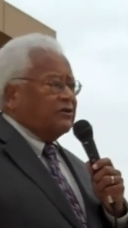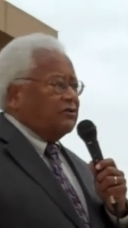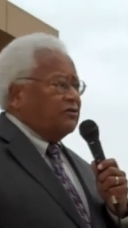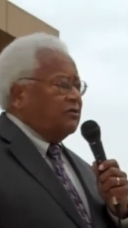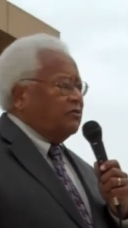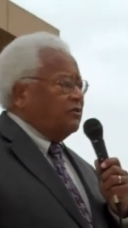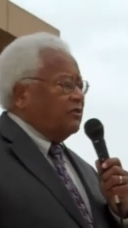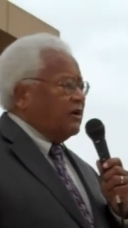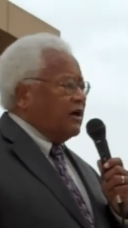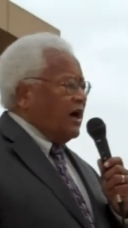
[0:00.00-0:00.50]

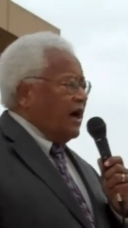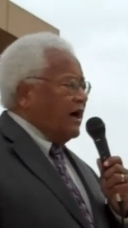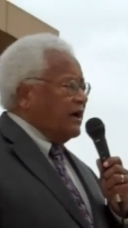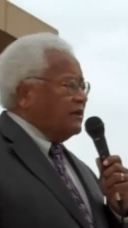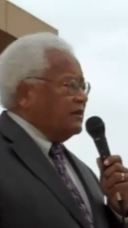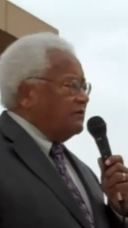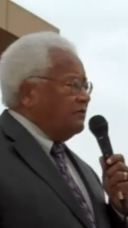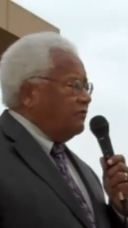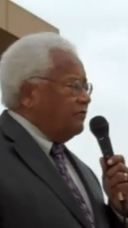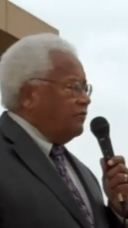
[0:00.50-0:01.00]
to the
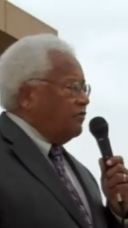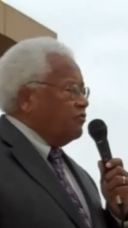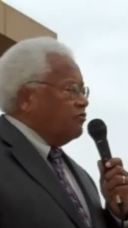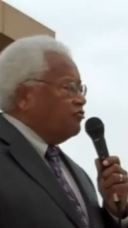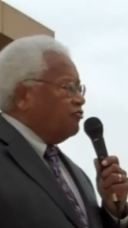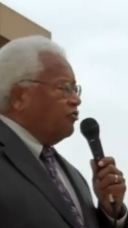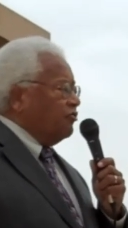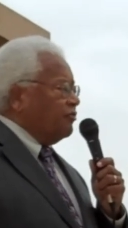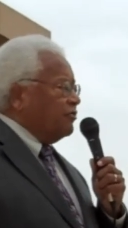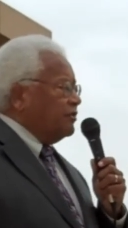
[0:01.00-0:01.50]
kind of
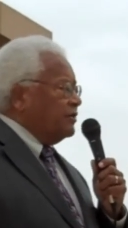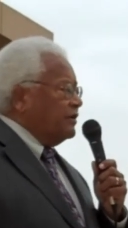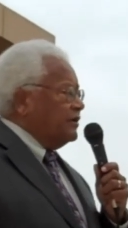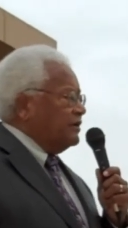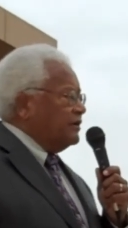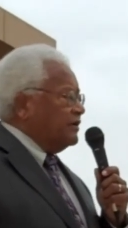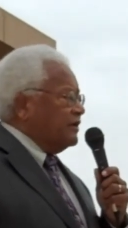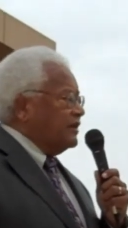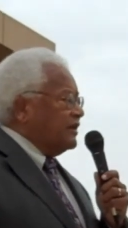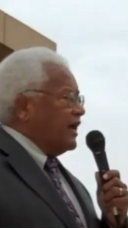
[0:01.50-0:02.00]
future
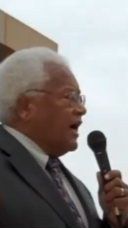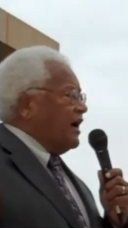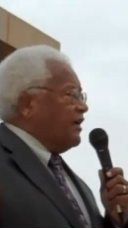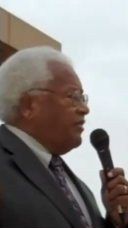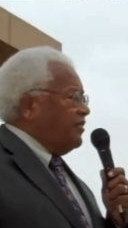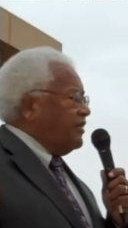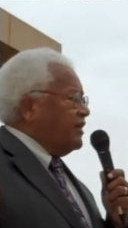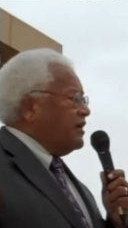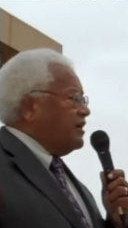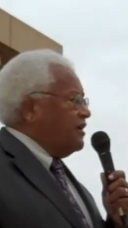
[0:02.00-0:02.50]
that
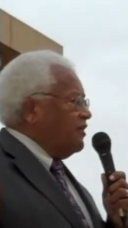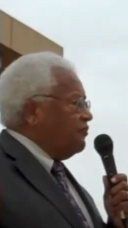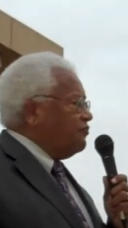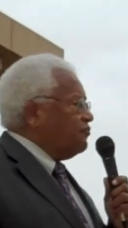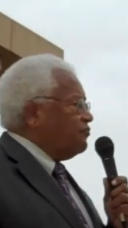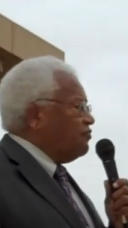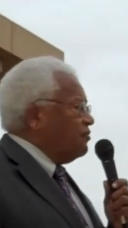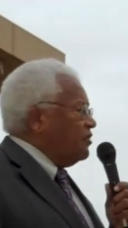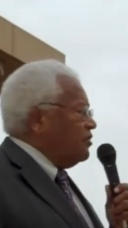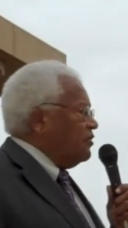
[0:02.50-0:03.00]
I think
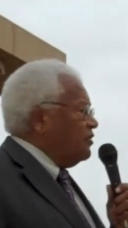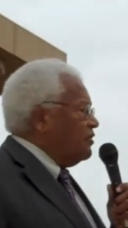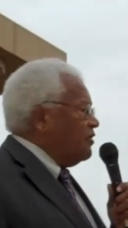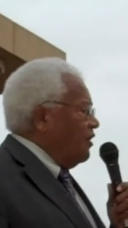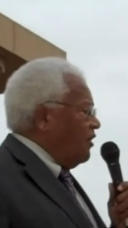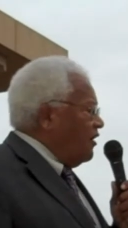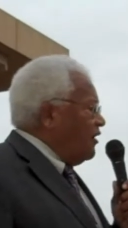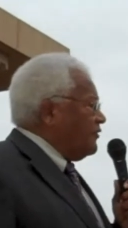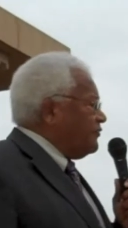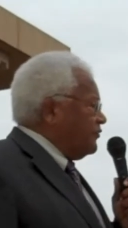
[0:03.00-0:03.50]
history
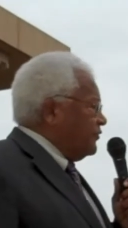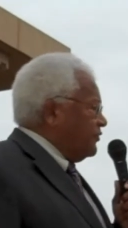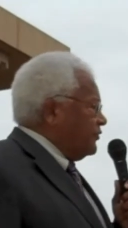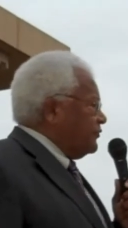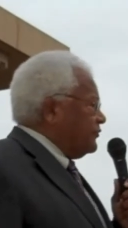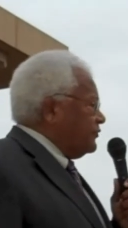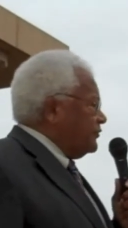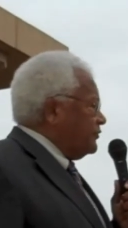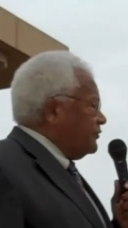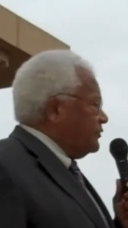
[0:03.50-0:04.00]

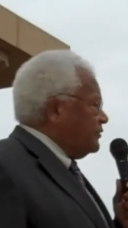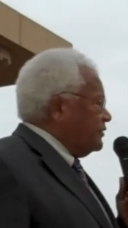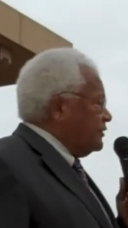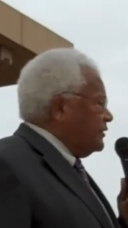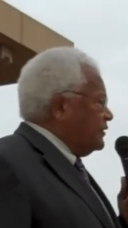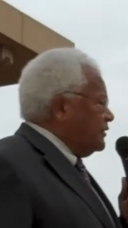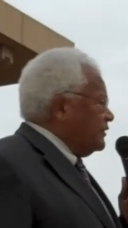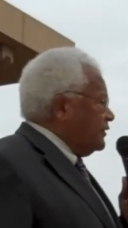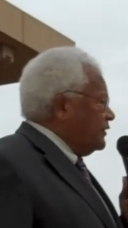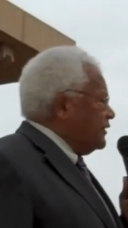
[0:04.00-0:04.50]
offers,
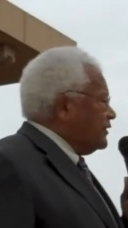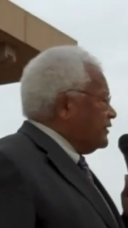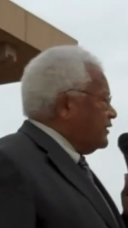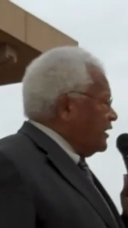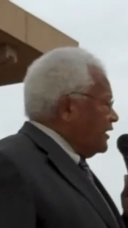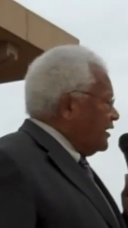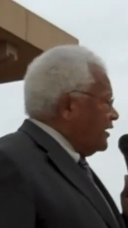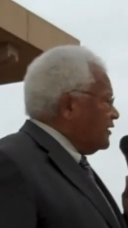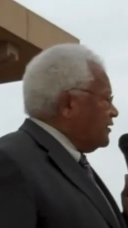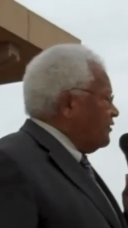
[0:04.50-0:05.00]
that
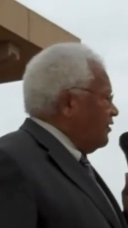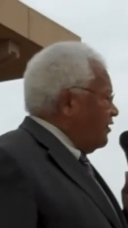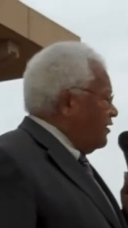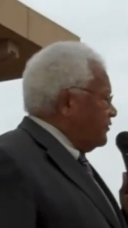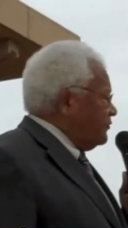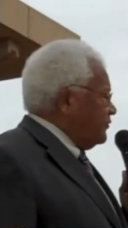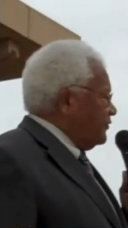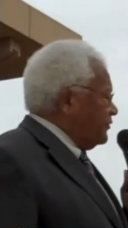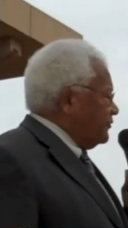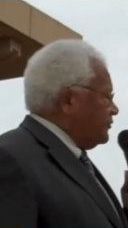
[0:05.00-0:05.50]
God
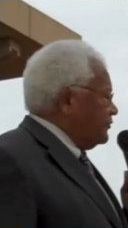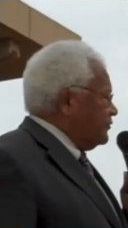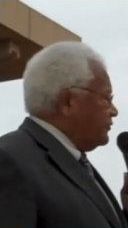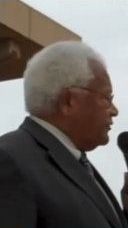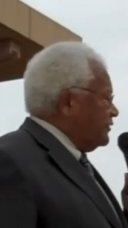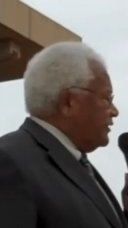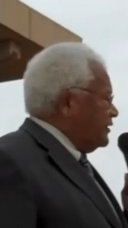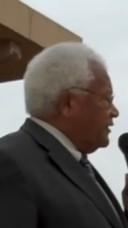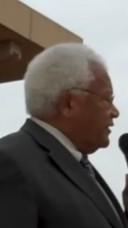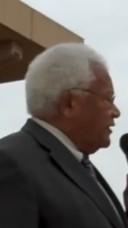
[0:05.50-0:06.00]

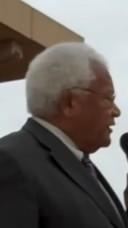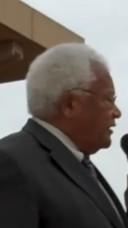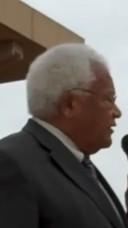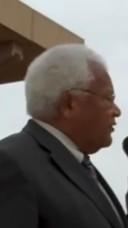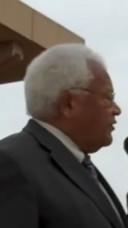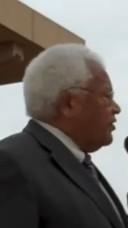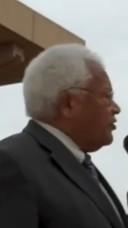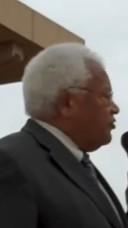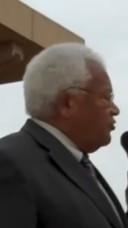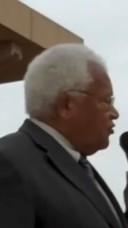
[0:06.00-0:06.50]
offers,
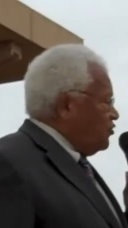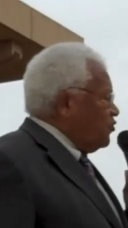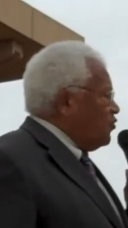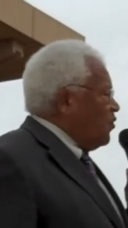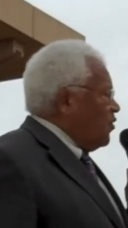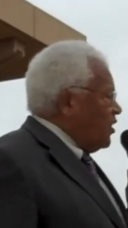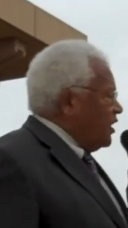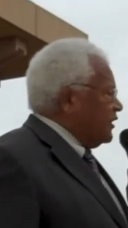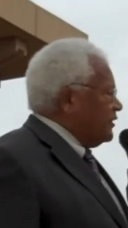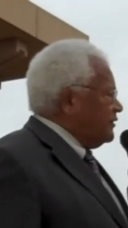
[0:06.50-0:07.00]
and that you
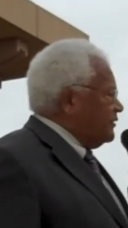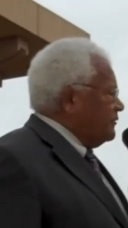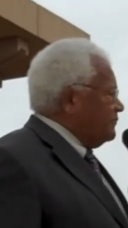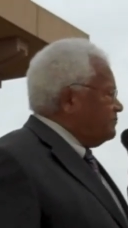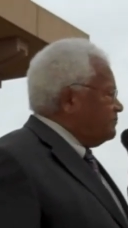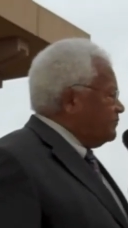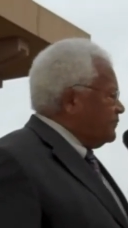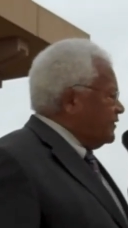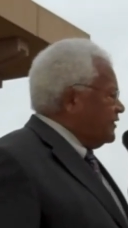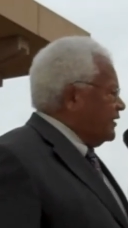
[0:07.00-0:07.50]
want.
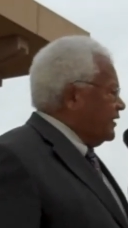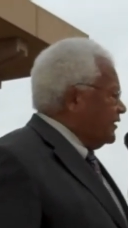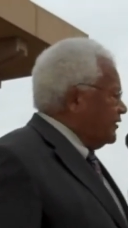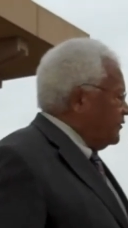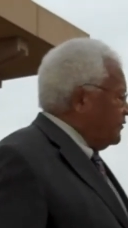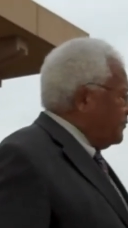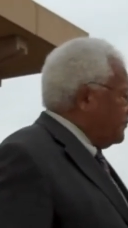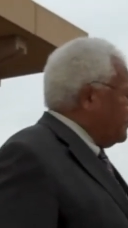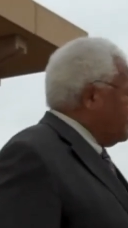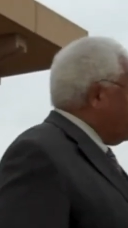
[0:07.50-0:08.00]
Thank
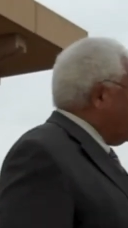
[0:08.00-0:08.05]
you.